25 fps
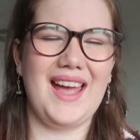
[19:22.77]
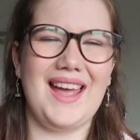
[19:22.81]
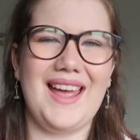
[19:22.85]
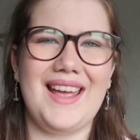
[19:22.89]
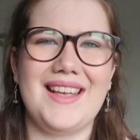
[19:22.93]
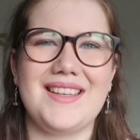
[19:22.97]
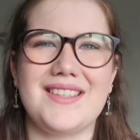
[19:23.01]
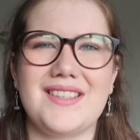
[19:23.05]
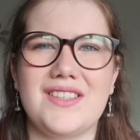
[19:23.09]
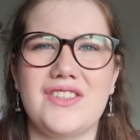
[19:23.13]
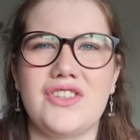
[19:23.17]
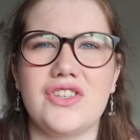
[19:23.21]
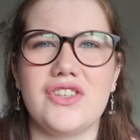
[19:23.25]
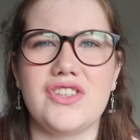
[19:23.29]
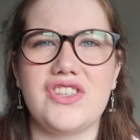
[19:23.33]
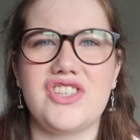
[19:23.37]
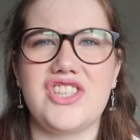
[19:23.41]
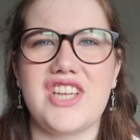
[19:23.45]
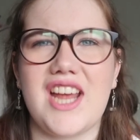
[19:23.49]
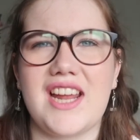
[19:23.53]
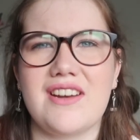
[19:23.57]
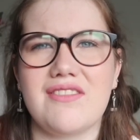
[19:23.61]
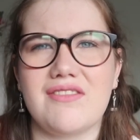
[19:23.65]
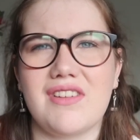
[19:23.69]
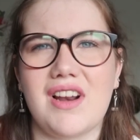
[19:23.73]
It's just
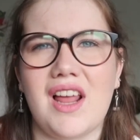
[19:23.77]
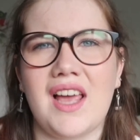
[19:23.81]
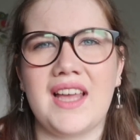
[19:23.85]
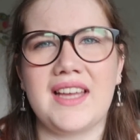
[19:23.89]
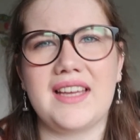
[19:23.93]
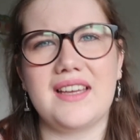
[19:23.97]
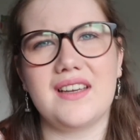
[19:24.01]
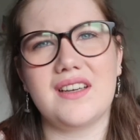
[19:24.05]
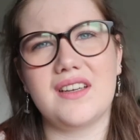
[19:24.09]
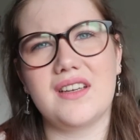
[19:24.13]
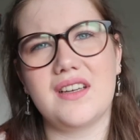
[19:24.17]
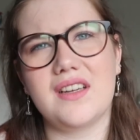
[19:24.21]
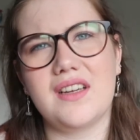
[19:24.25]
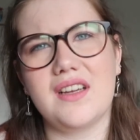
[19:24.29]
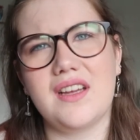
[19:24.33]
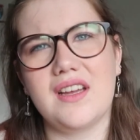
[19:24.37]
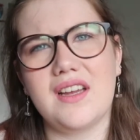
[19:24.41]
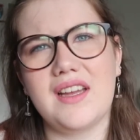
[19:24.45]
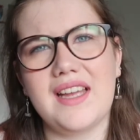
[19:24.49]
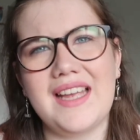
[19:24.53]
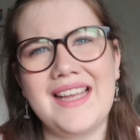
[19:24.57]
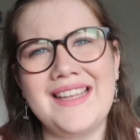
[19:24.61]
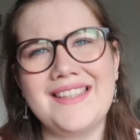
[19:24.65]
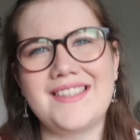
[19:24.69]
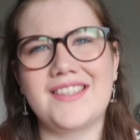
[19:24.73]
general, like,
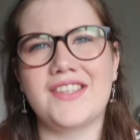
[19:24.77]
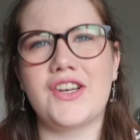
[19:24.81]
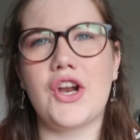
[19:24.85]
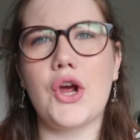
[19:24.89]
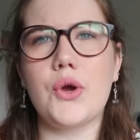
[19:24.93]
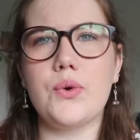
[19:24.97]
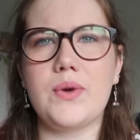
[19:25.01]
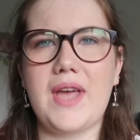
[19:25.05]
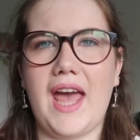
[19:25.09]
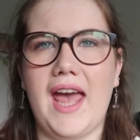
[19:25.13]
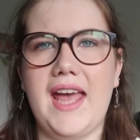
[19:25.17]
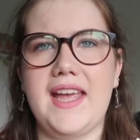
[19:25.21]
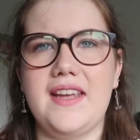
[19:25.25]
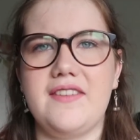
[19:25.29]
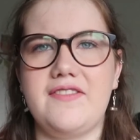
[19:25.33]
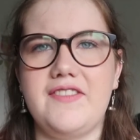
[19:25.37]
it's an okay